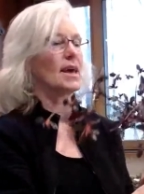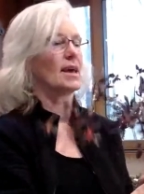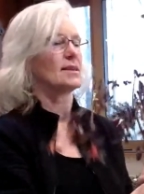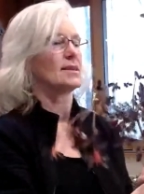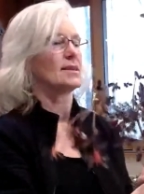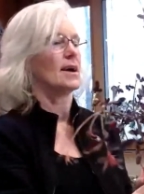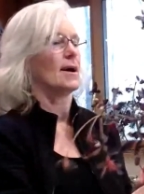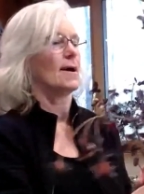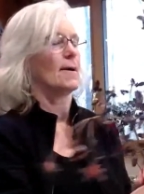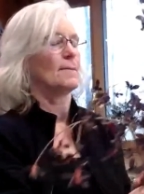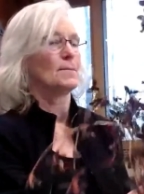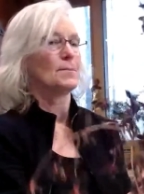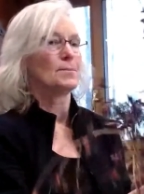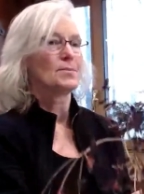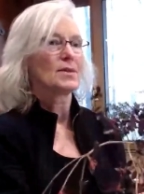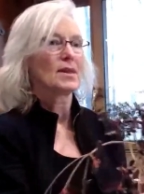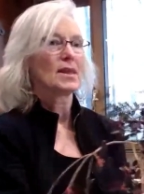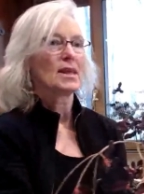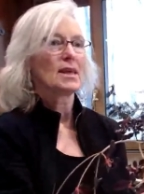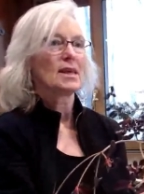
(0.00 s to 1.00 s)

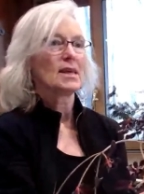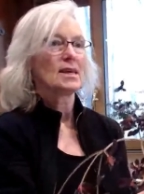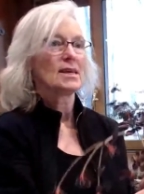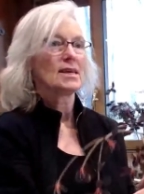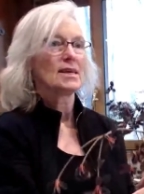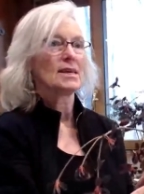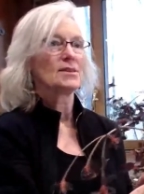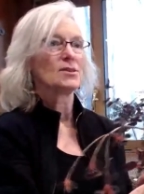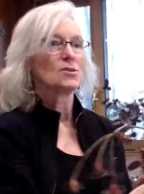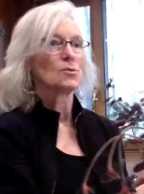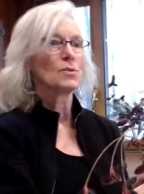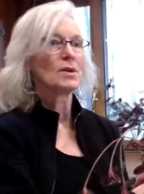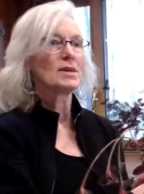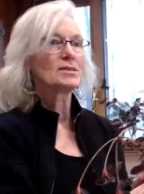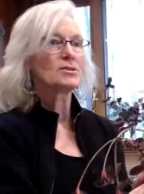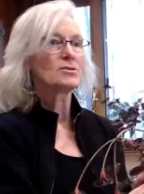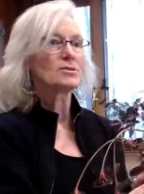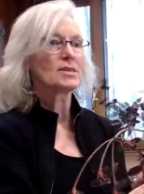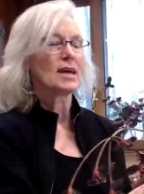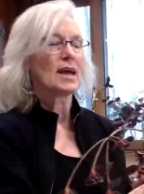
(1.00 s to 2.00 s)
that in the
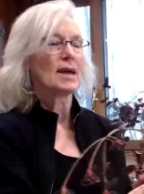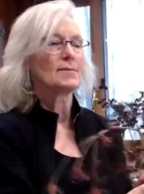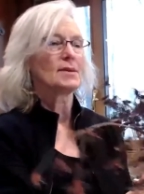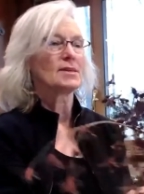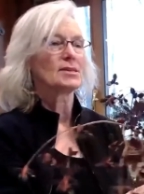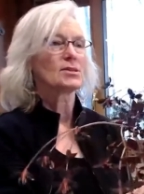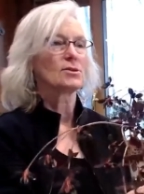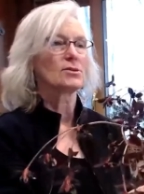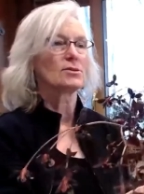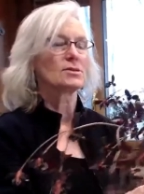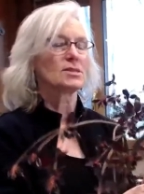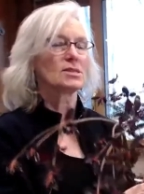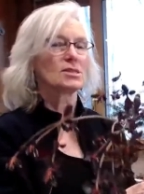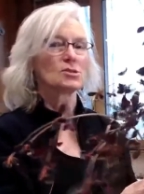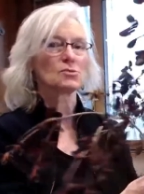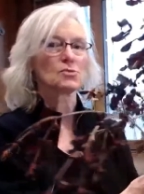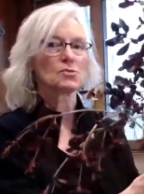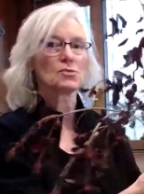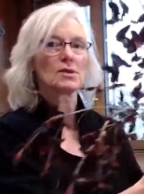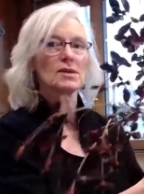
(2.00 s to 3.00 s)
wintertime, it turns
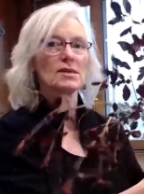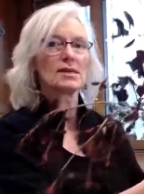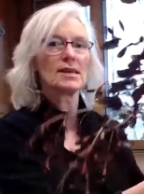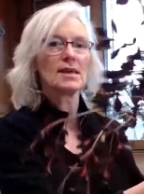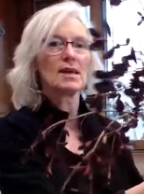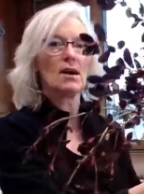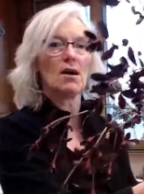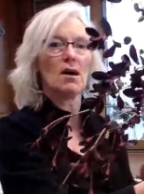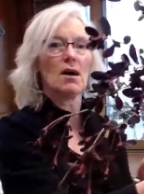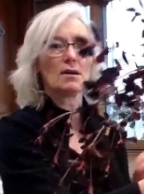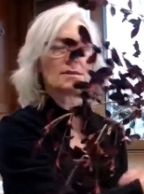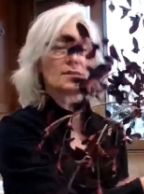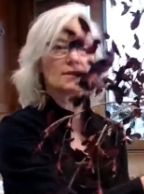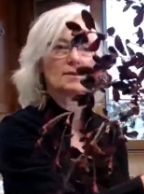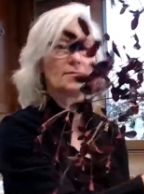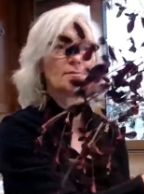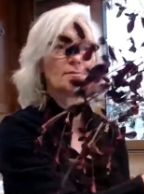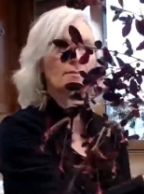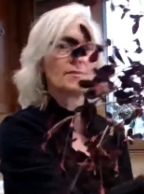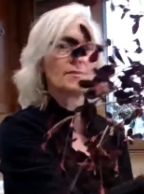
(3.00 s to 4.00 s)
this really
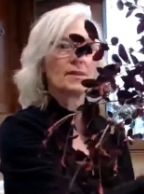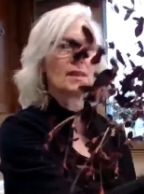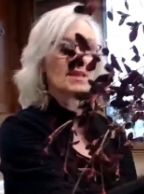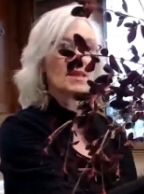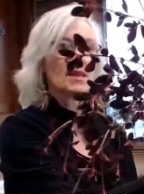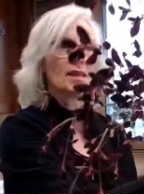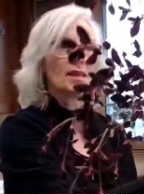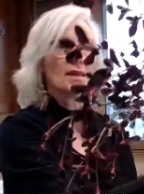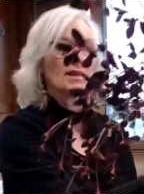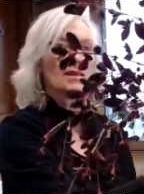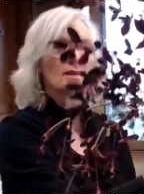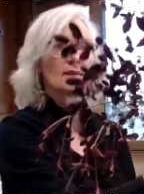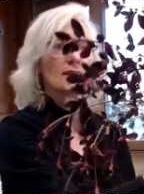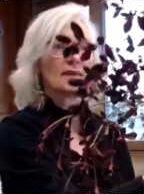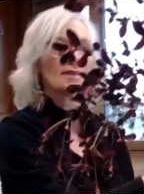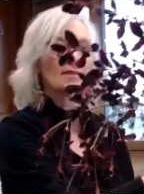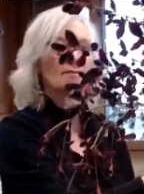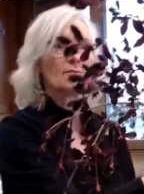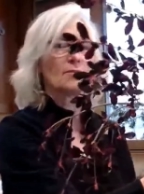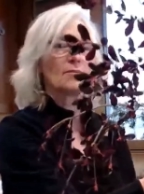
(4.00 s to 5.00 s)
awesome
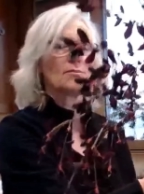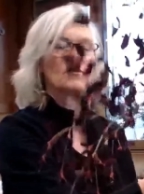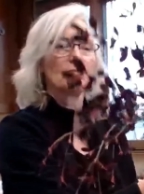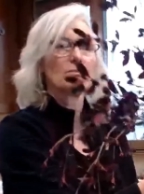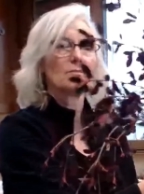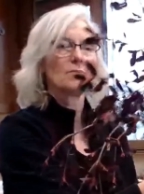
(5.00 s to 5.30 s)
kind of